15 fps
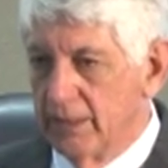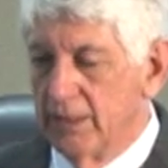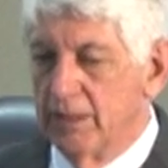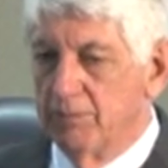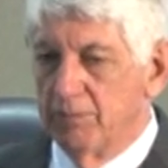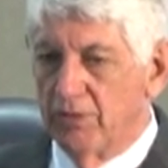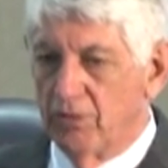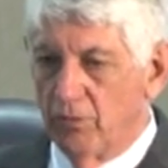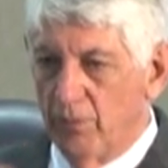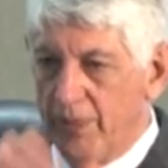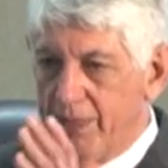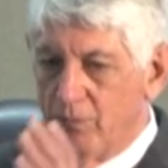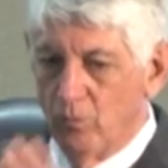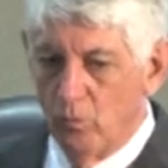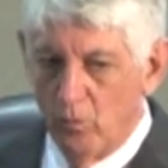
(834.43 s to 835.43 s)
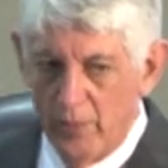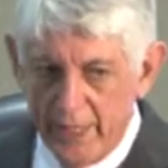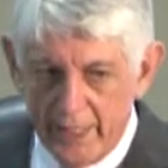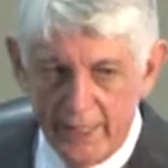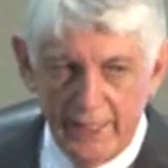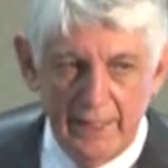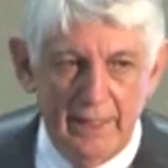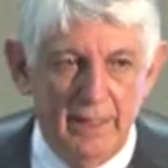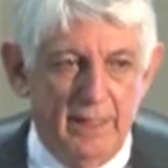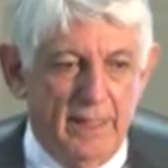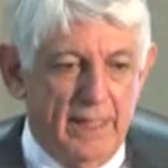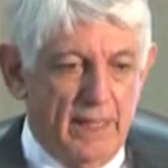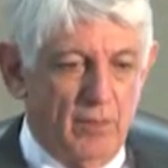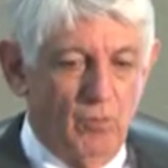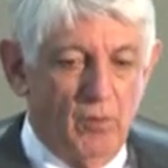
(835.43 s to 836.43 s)
between winning
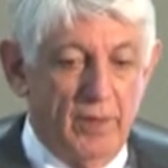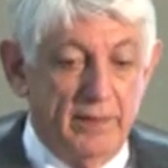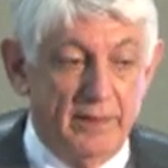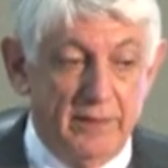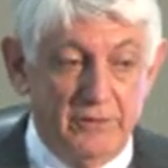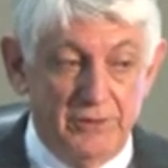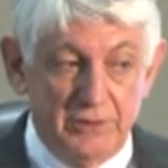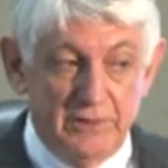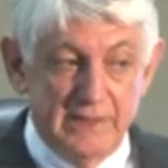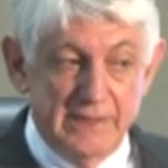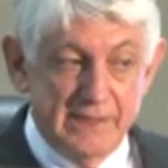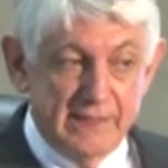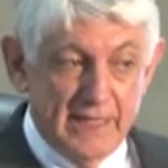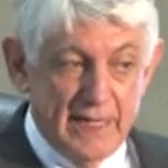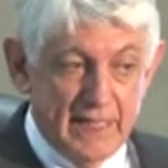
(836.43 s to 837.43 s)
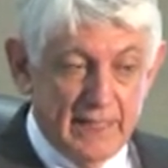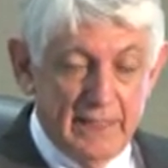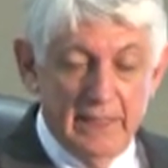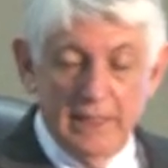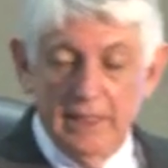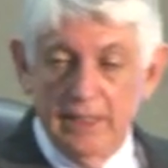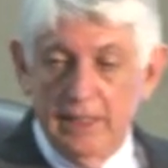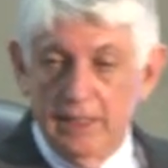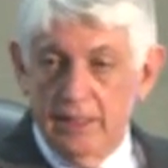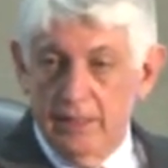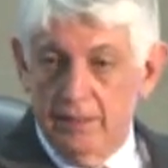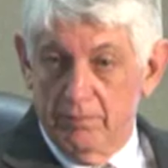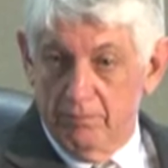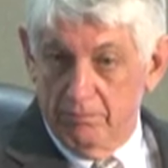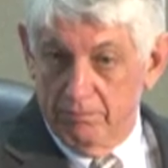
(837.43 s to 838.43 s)
and what the jury said
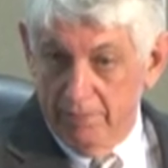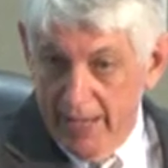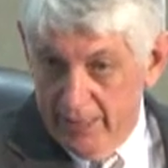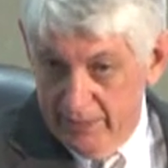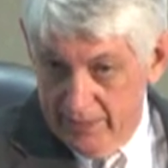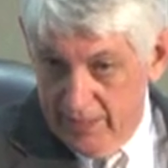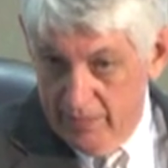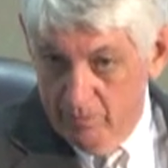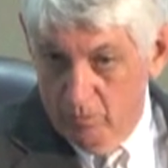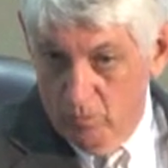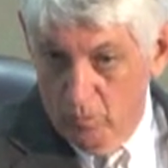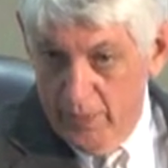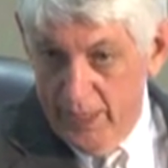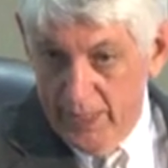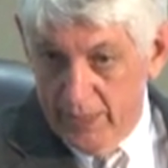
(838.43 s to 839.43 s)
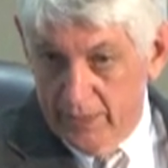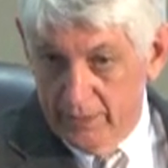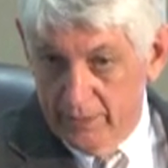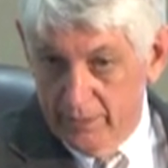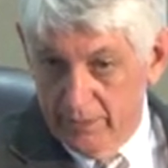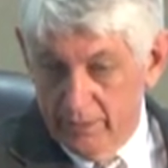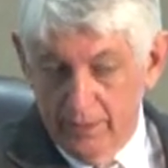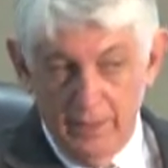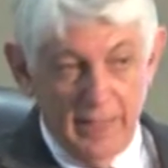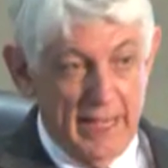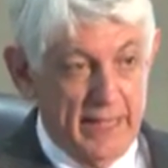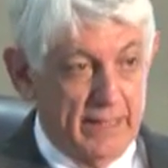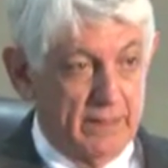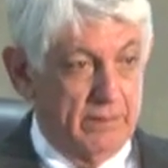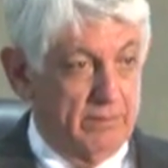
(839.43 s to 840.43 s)
made them win.
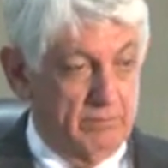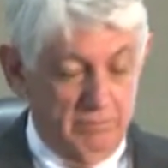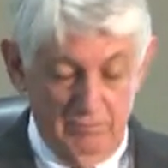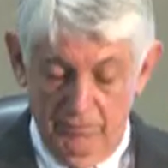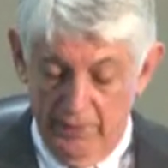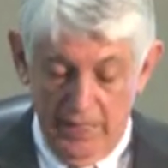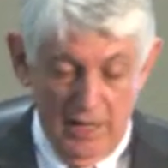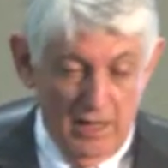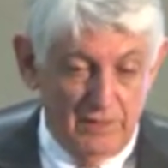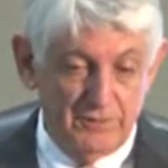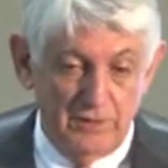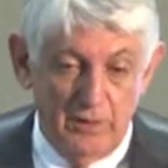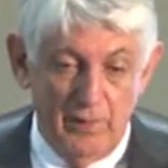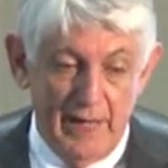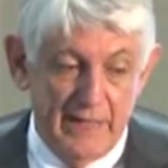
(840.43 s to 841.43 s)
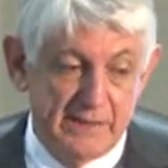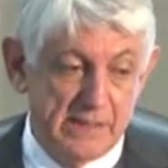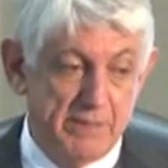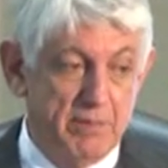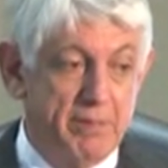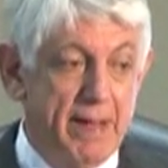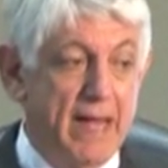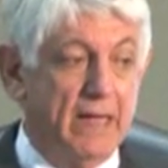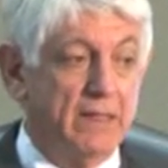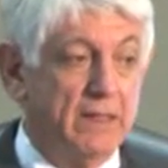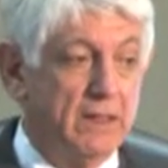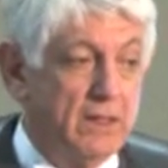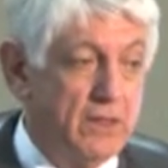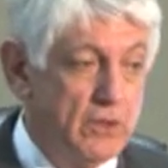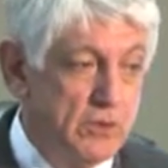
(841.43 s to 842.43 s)
And they also asked them about
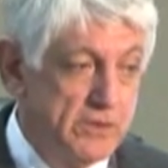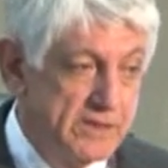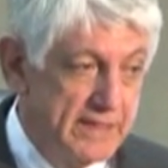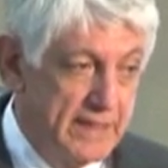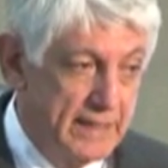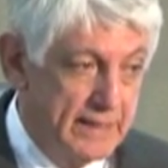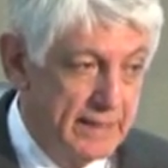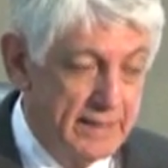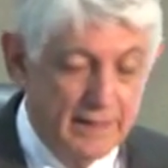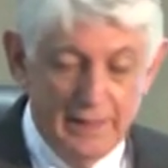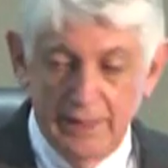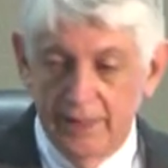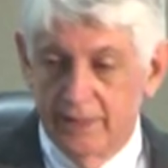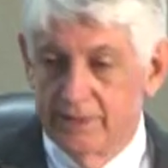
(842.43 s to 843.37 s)
losing and